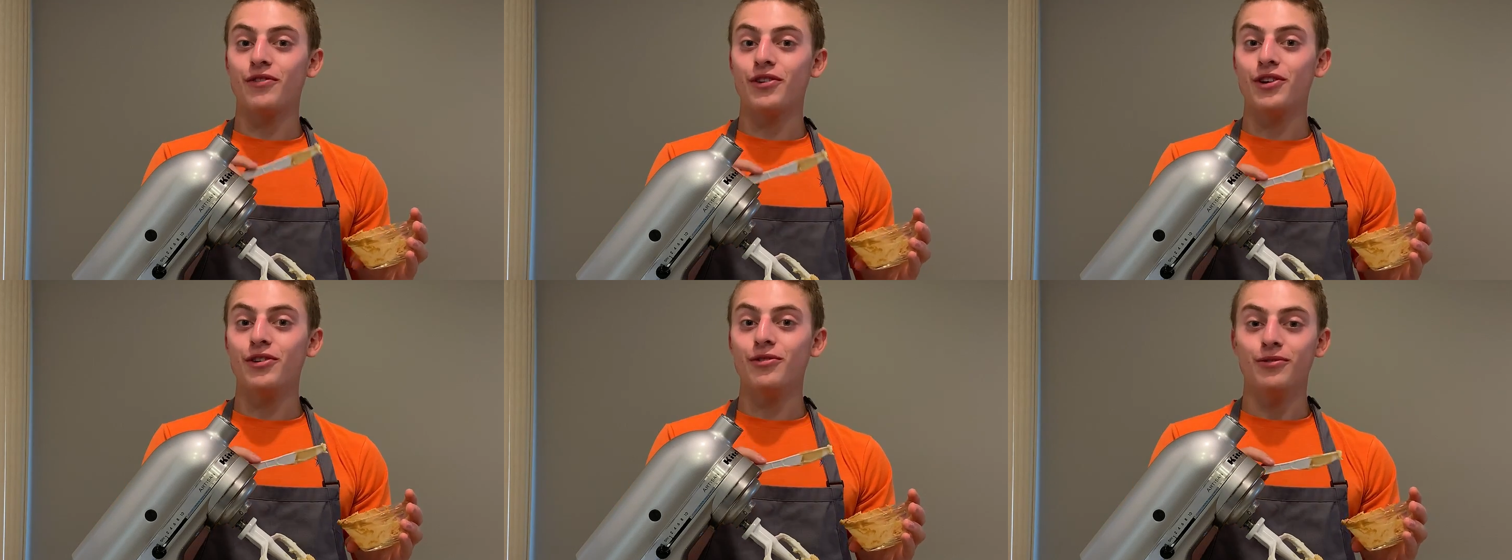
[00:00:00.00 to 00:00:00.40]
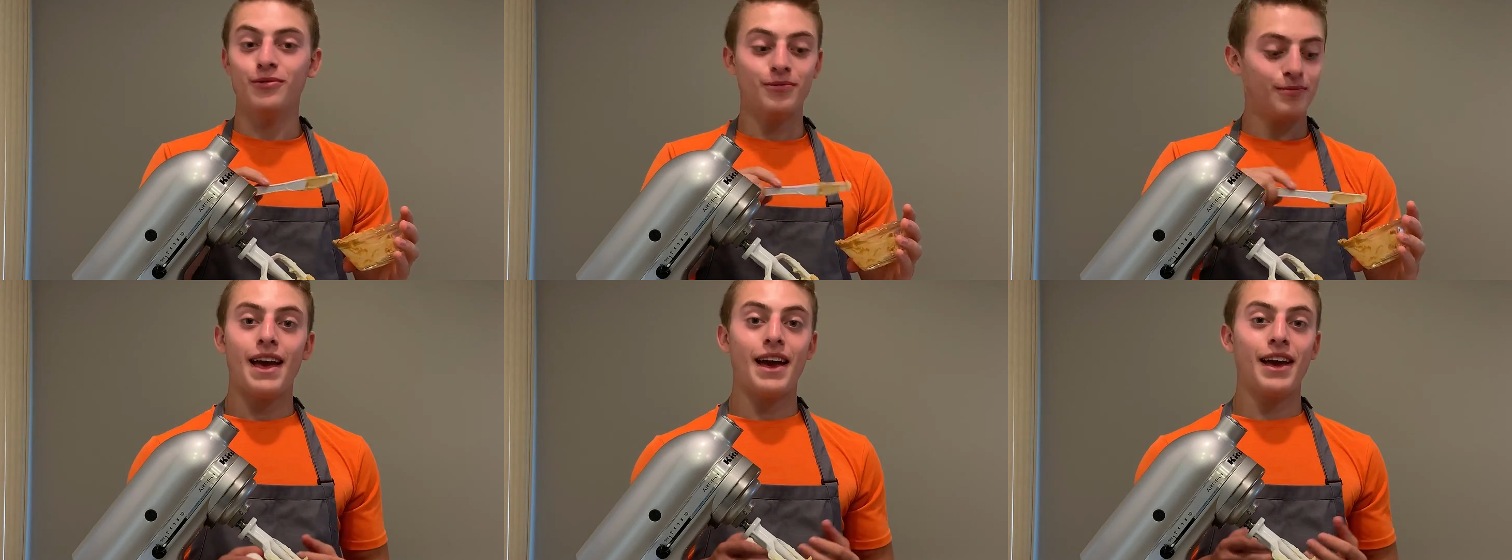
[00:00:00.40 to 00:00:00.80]
for you.
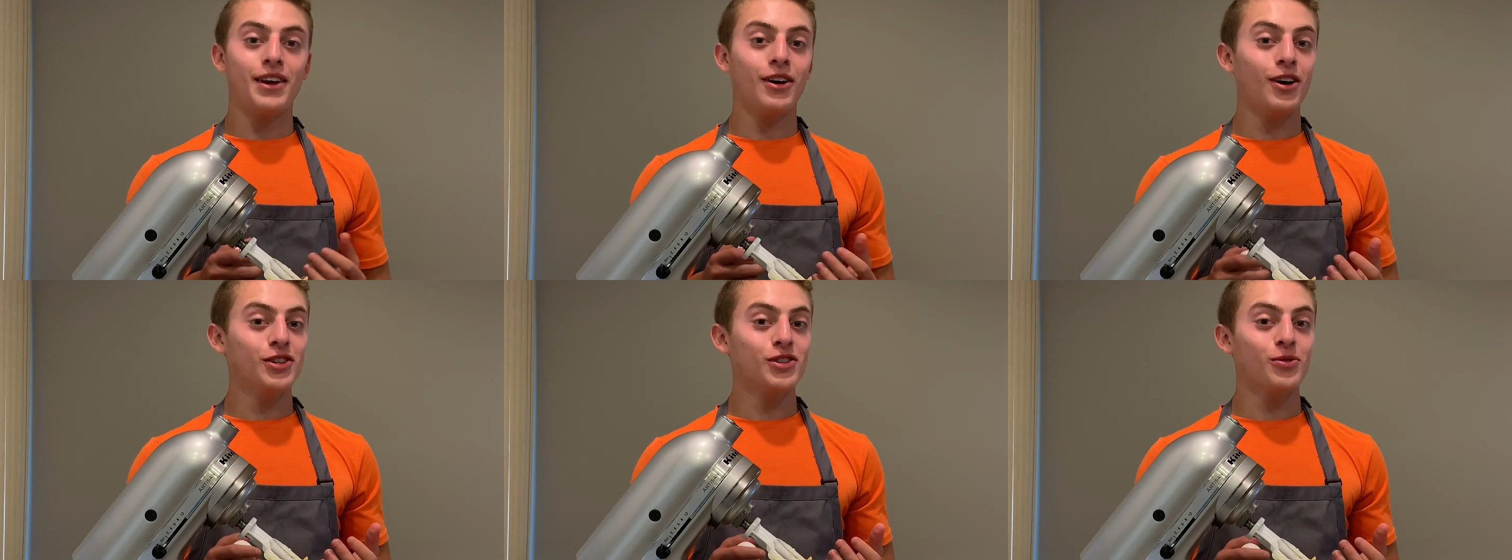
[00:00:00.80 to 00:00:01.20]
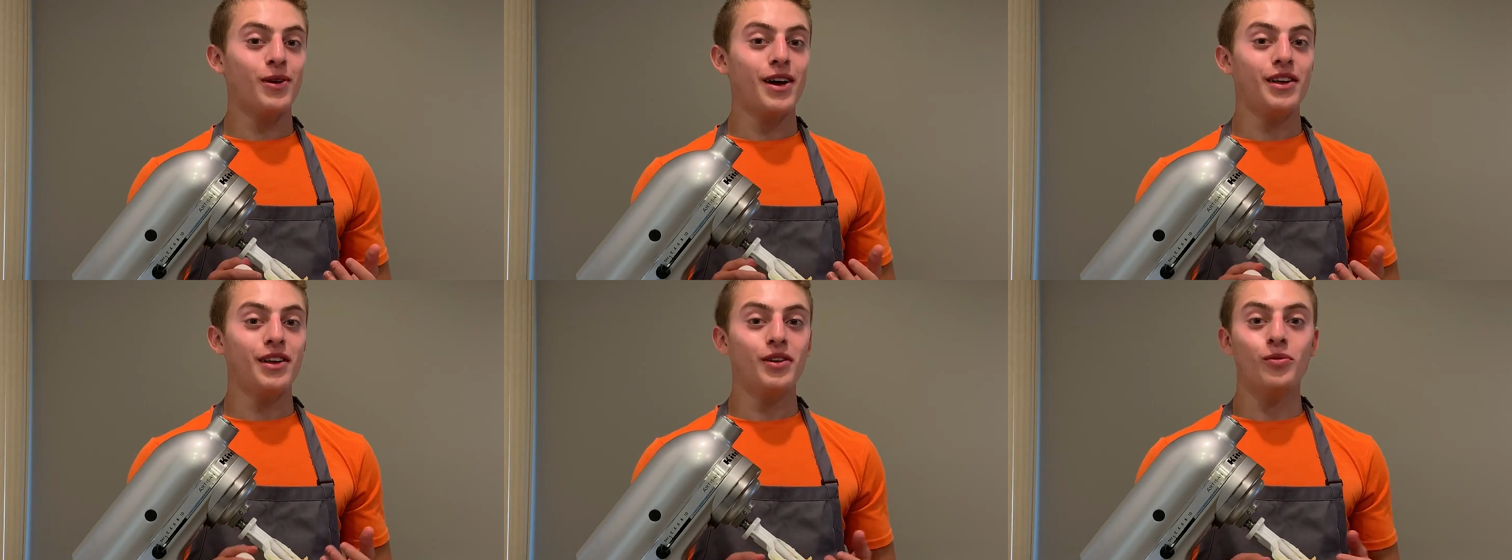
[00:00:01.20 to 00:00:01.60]
And also
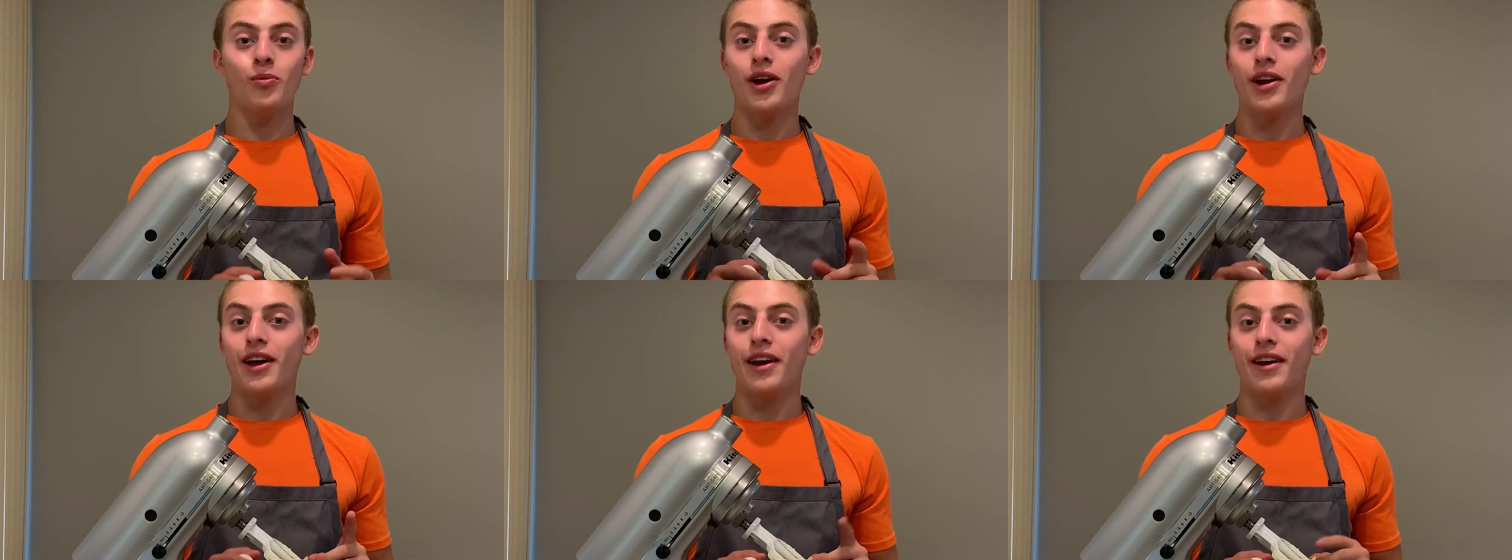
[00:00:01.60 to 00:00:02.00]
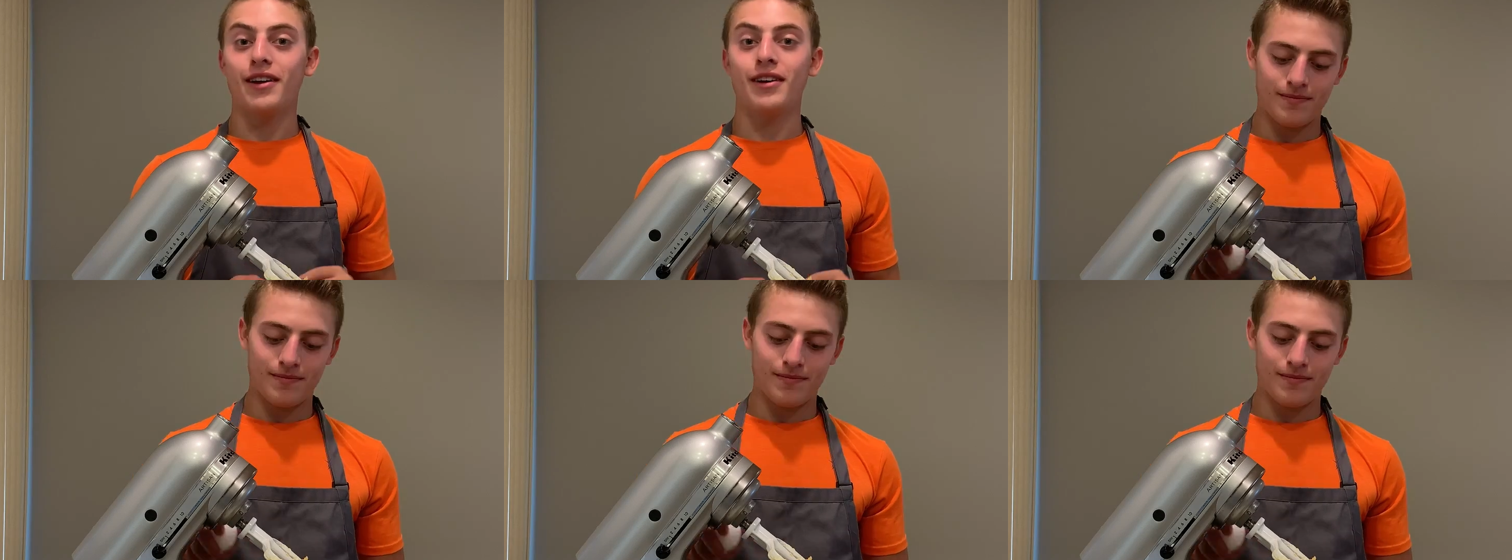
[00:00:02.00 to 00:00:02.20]
add in 1 egg.